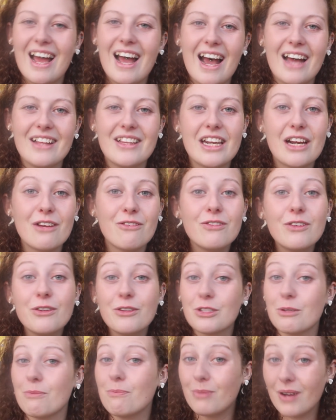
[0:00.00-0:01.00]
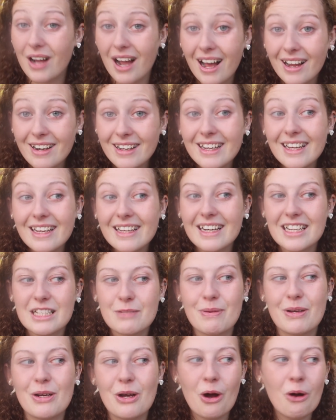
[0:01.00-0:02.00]
And then I flew to Bali and I
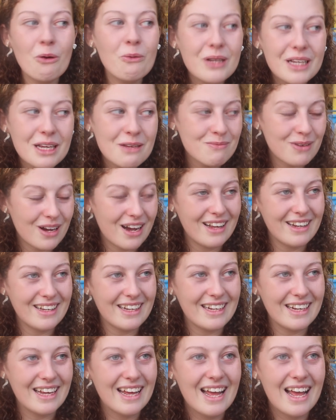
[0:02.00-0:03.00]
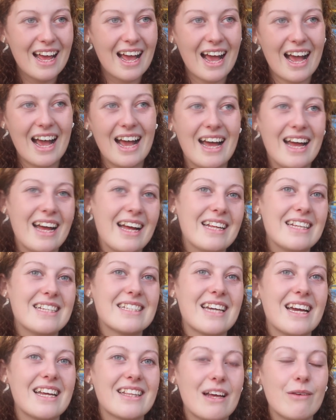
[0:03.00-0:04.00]
spent a whole week in Bali,
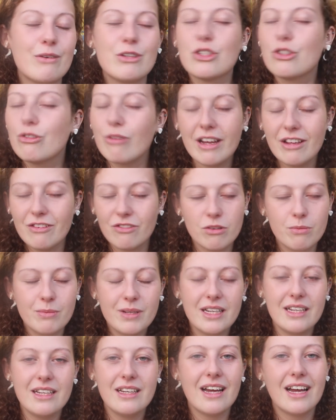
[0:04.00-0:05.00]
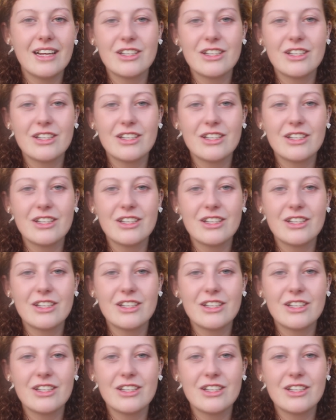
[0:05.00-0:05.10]
and that was great for me.